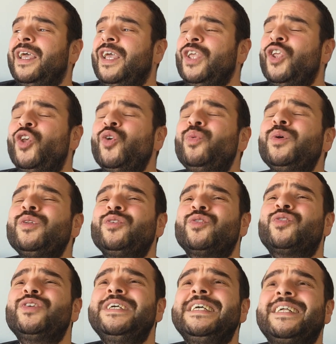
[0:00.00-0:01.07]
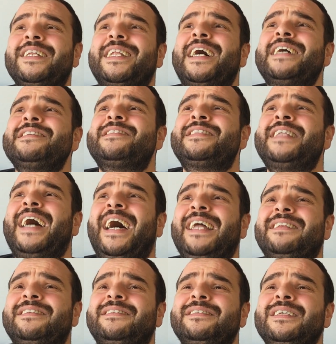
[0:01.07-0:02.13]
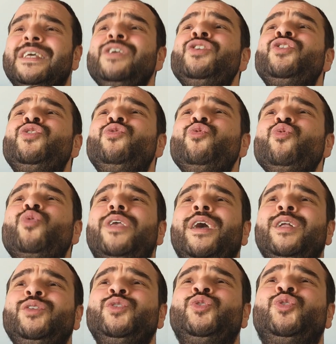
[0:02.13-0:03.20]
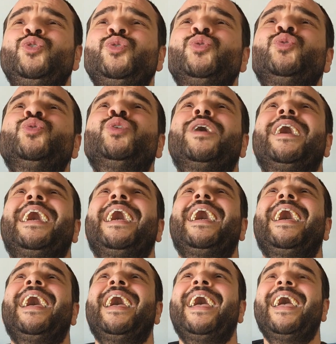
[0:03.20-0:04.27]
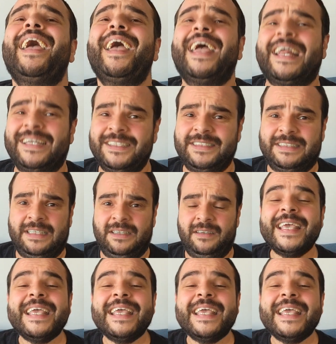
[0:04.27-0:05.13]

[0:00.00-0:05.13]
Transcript: you will realize that you can do anything.